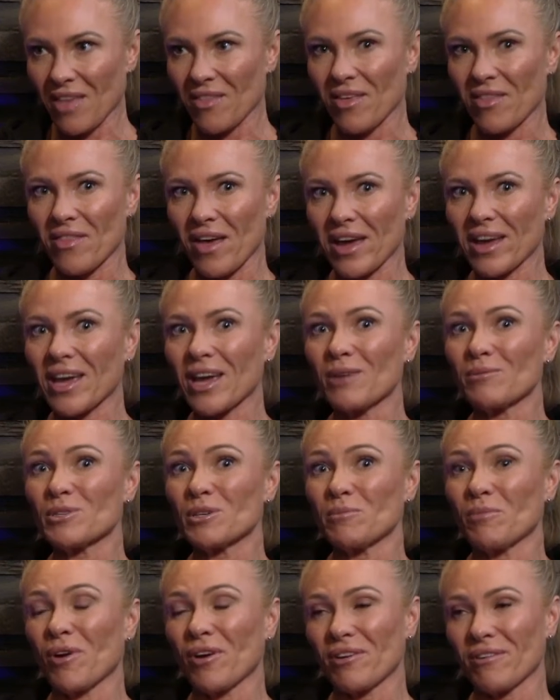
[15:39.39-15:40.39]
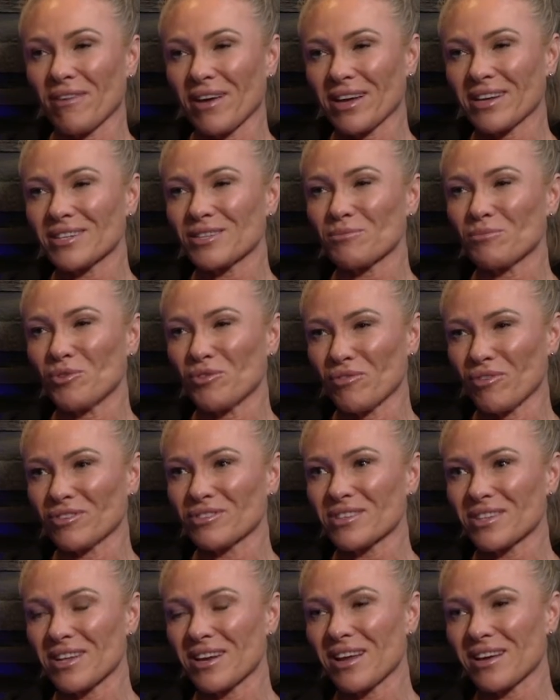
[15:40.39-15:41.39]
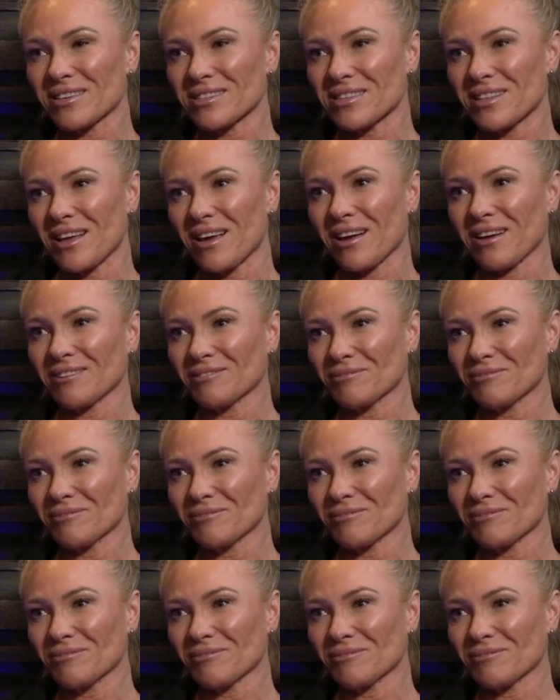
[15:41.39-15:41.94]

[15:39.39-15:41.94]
and then that keeps you motivated to move on to the next thing.